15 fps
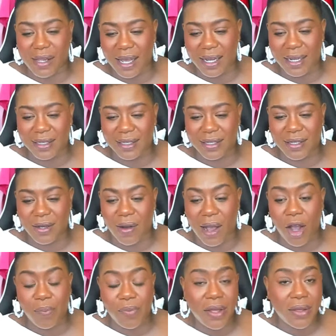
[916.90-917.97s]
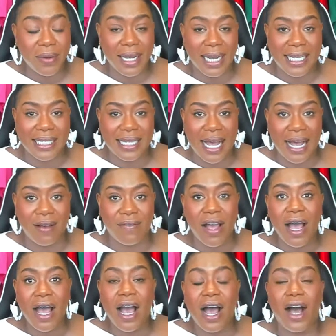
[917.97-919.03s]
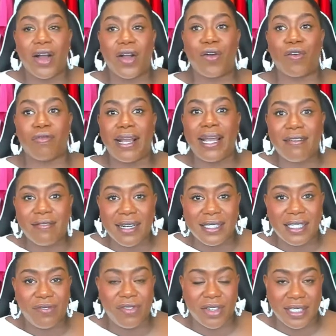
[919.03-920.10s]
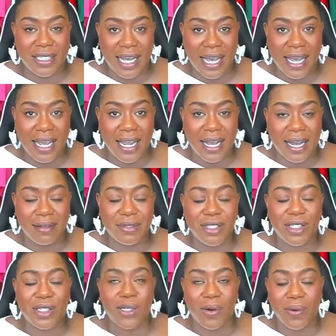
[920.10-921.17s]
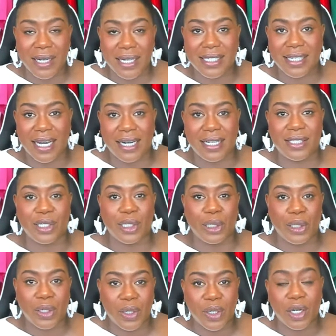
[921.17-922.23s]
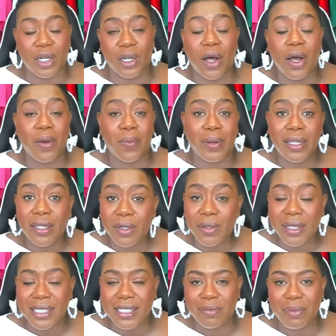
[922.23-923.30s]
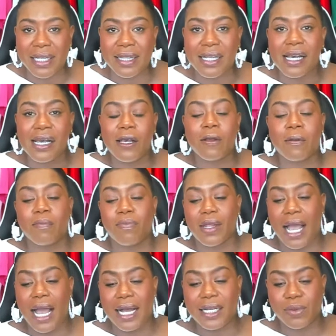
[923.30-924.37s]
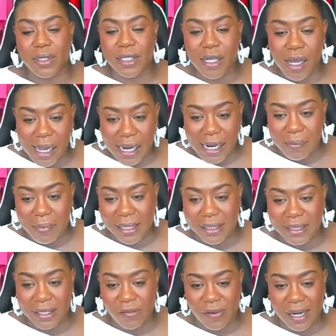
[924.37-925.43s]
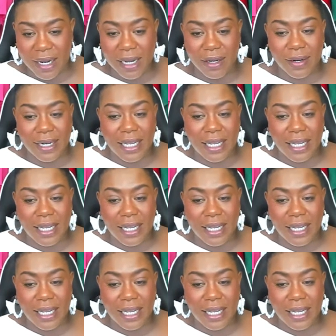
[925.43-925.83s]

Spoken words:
And so I hope that you guys have a great rest of your day. I'm so excited to learn along with you this month as we're talking about the different color.